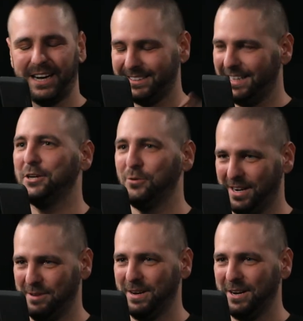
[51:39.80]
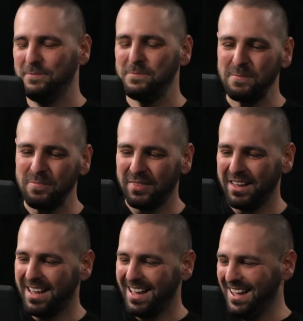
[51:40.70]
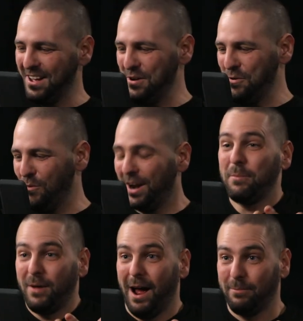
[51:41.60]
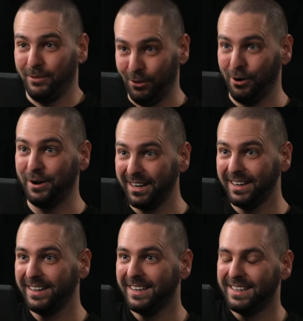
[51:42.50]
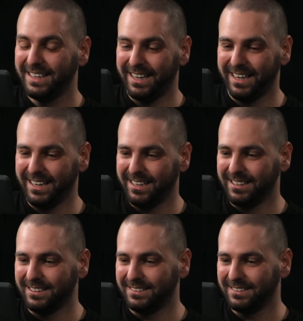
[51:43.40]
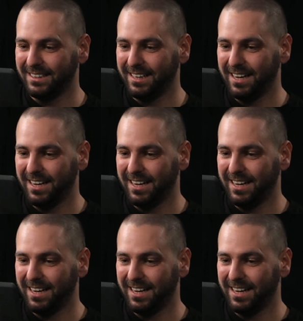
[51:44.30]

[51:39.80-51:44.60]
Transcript: I'll tell you what I mean. Uh, wh what I'm I'm learning is